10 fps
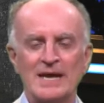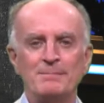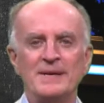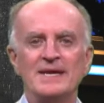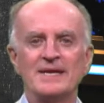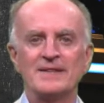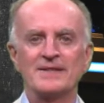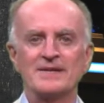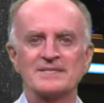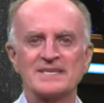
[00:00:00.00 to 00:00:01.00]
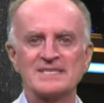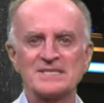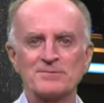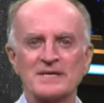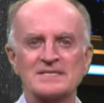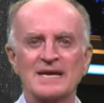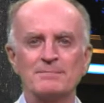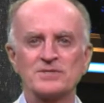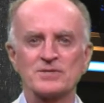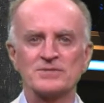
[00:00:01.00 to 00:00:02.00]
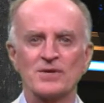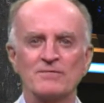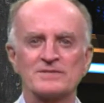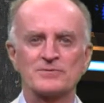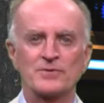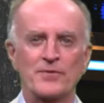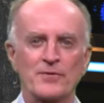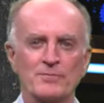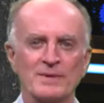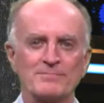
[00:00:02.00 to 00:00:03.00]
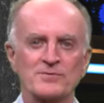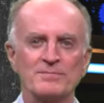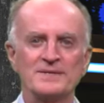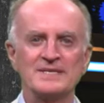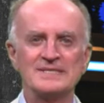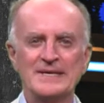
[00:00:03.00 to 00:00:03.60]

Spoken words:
and making the necessary assumptions of thermal properties,